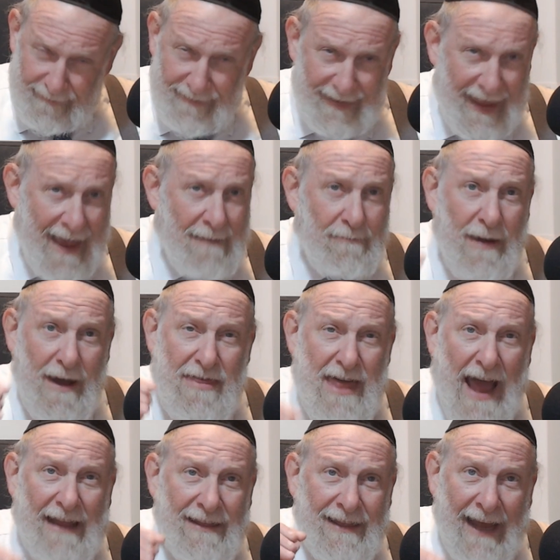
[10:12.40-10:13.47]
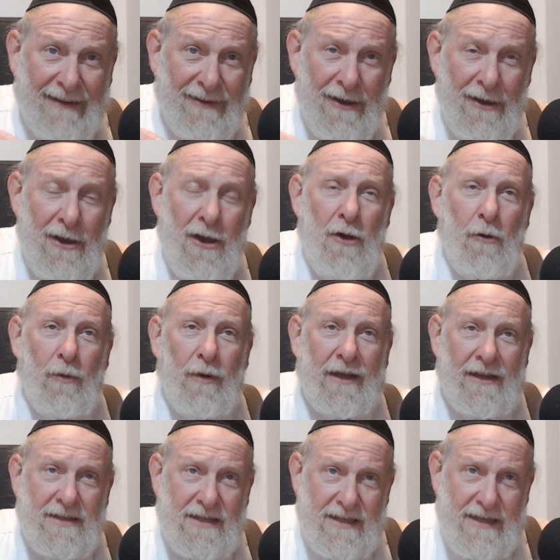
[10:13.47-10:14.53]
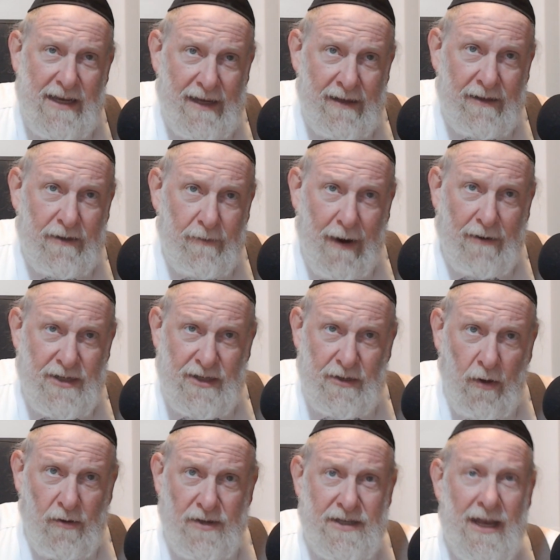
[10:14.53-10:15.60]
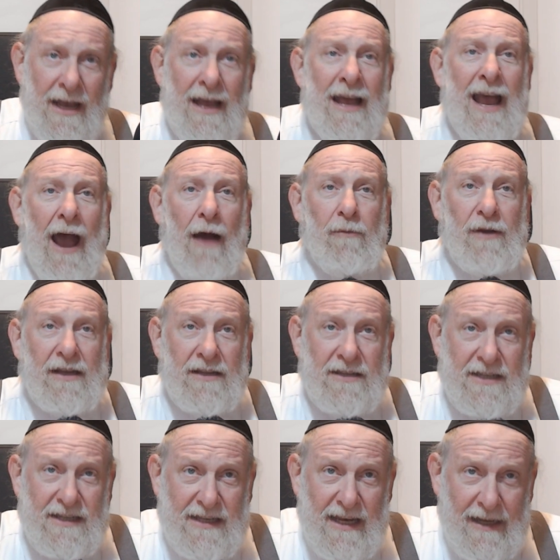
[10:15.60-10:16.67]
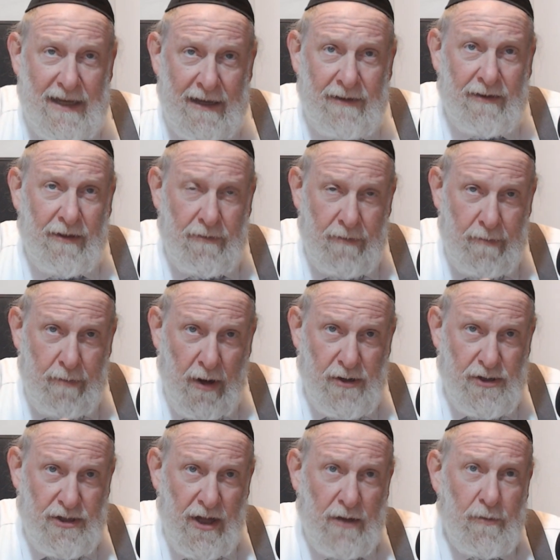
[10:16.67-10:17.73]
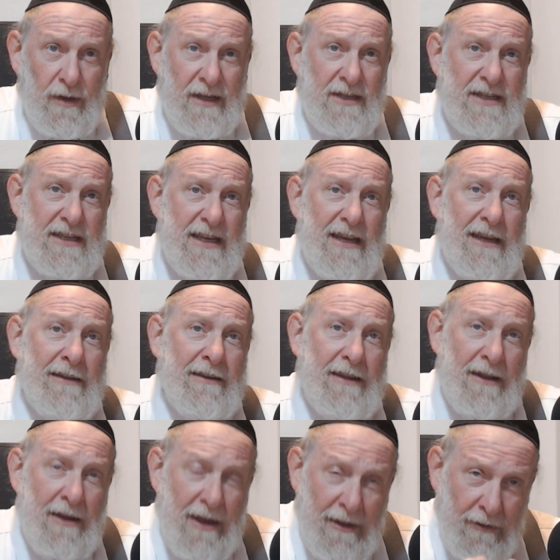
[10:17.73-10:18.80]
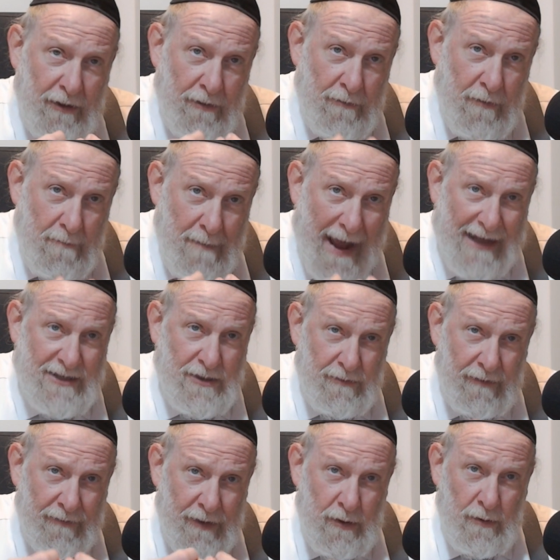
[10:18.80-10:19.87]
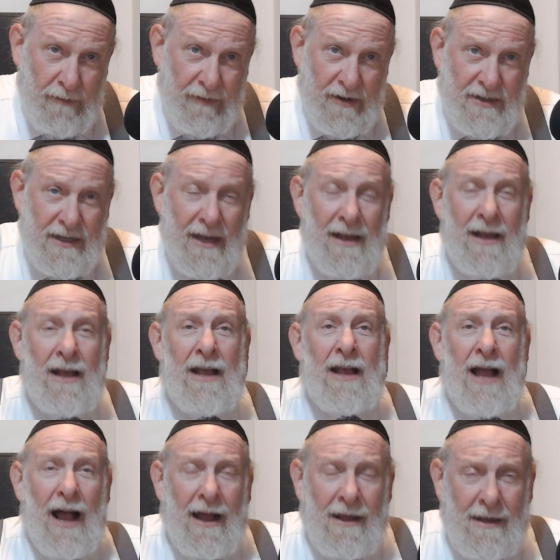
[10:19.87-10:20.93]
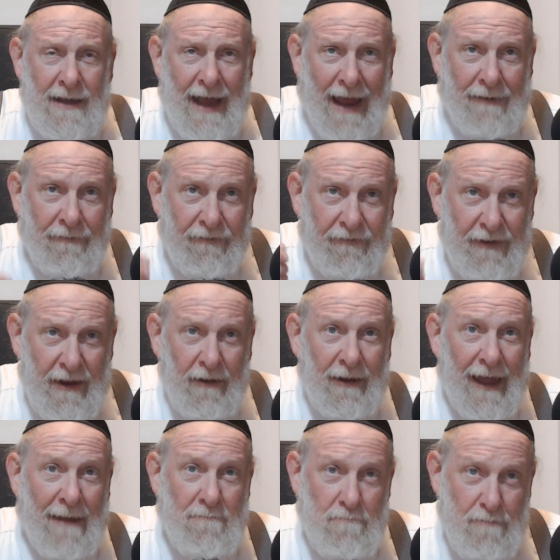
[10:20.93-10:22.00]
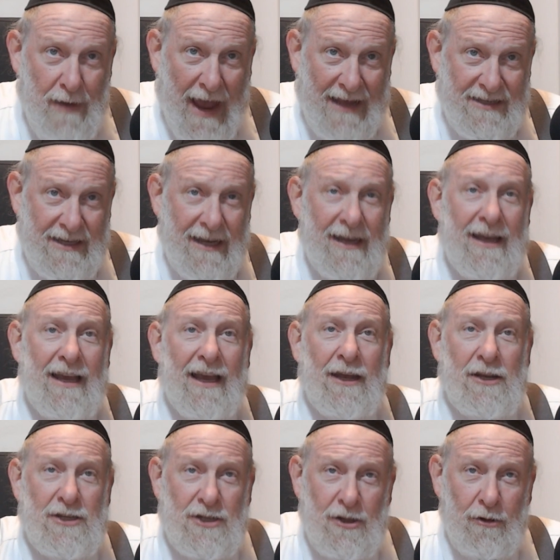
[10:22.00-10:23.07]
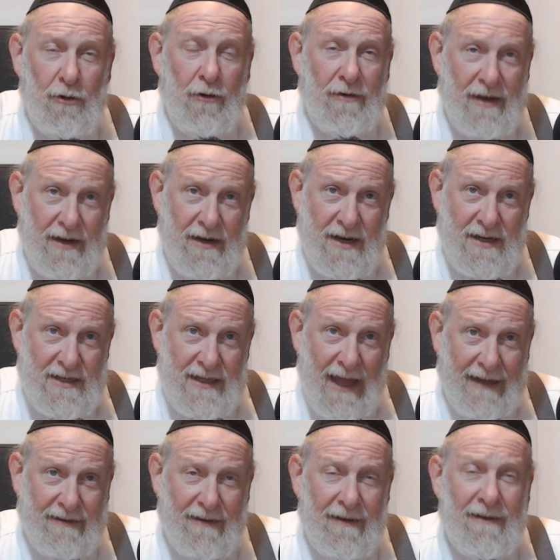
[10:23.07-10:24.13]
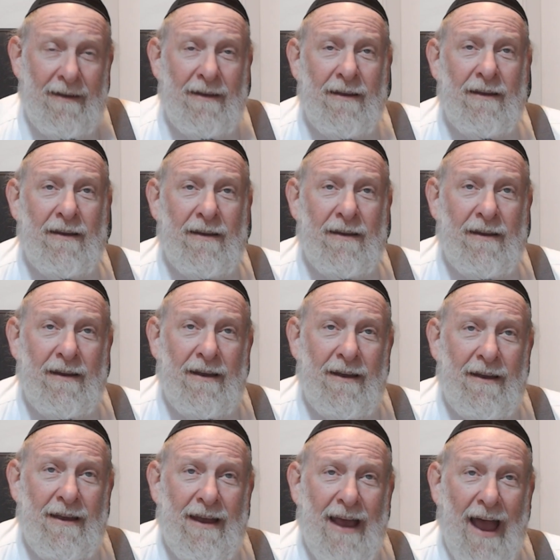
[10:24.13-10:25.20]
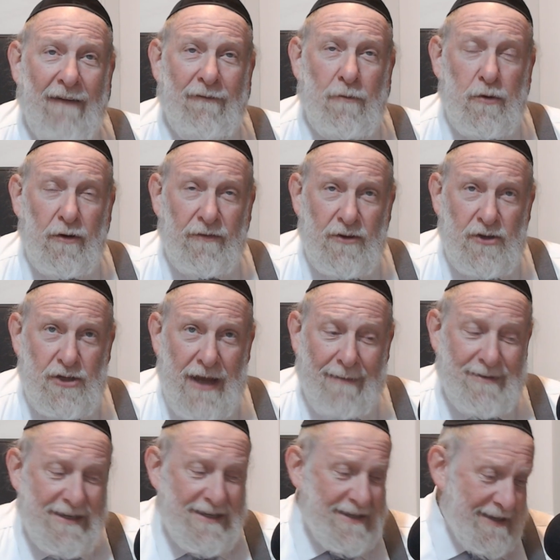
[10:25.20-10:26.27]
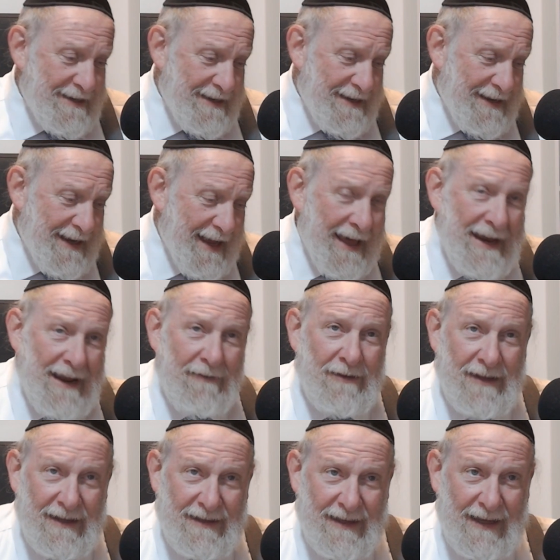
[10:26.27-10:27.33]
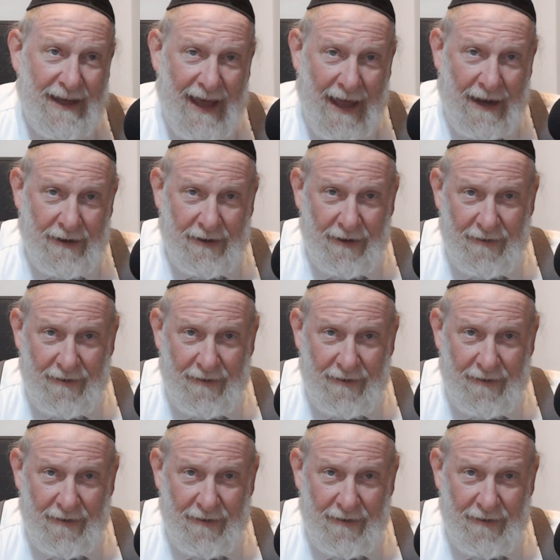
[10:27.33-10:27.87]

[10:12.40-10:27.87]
And by that light, we can see into our souls, and we can see into the Ribbon Shalom, we can see into the Master of the universe, and feel and bask in his glory and in his light. Have a beautiful Shabbos, and have a lichtige Chanukkah.